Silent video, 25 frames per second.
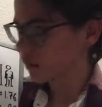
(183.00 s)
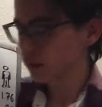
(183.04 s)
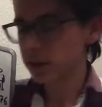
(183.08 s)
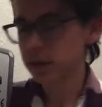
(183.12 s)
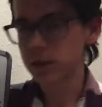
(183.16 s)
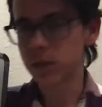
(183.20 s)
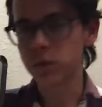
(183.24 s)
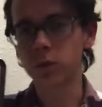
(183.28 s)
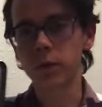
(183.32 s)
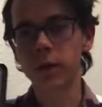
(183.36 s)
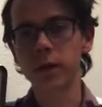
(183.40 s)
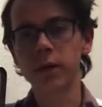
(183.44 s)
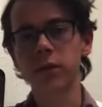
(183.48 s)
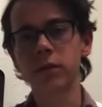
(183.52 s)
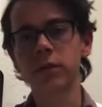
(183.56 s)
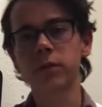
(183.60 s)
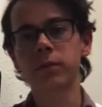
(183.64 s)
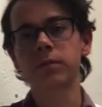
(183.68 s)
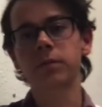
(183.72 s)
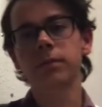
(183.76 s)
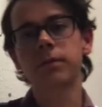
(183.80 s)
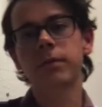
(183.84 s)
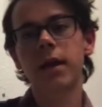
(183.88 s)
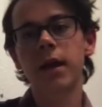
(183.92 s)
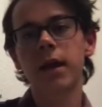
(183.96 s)
is what you're
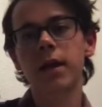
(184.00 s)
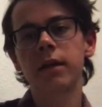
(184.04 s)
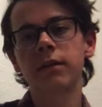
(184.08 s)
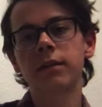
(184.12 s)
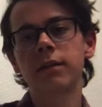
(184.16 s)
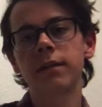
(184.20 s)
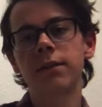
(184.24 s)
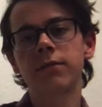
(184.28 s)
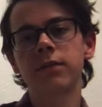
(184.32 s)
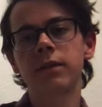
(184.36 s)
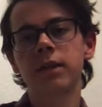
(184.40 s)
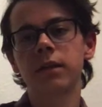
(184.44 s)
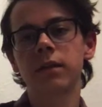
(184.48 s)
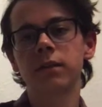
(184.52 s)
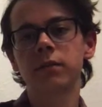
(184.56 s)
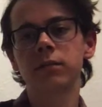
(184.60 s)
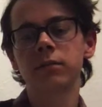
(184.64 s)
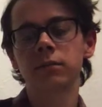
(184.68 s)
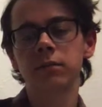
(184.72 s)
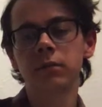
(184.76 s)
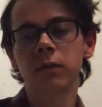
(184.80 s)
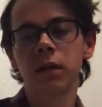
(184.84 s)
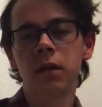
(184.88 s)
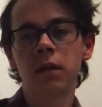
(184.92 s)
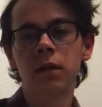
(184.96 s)
lifting
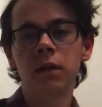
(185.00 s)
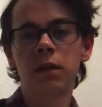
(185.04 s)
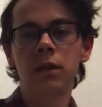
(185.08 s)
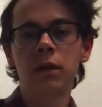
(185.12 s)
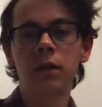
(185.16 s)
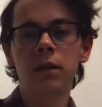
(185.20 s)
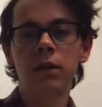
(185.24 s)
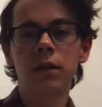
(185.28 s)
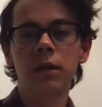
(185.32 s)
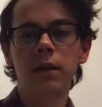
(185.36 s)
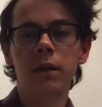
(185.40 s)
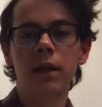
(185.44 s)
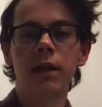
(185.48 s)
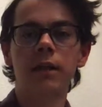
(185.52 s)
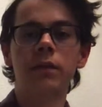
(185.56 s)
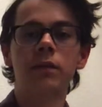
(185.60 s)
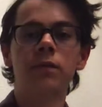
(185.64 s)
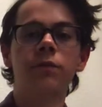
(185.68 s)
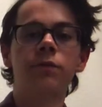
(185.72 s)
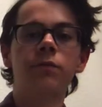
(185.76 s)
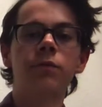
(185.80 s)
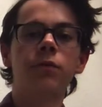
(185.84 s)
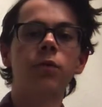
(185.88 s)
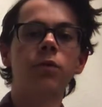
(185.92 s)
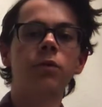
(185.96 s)
and the
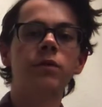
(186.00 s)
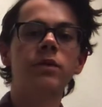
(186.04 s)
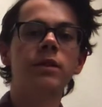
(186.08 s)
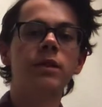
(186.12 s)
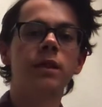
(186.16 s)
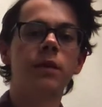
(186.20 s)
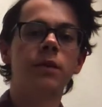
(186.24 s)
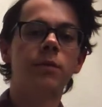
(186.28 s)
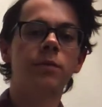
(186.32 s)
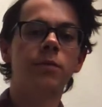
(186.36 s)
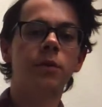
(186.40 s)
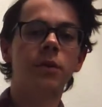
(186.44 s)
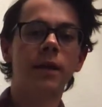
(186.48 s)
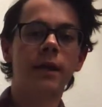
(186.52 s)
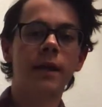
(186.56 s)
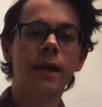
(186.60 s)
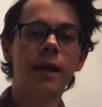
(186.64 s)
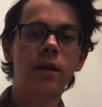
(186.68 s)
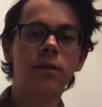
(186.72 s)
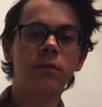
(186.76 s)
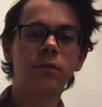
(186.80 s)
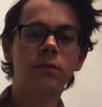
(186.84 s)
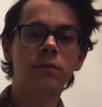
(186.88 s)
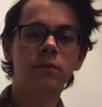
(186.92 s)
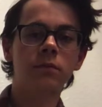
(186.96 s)
force that you're putting
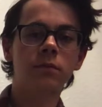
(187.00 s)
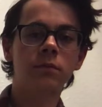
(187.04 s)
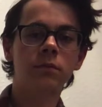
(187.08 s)
out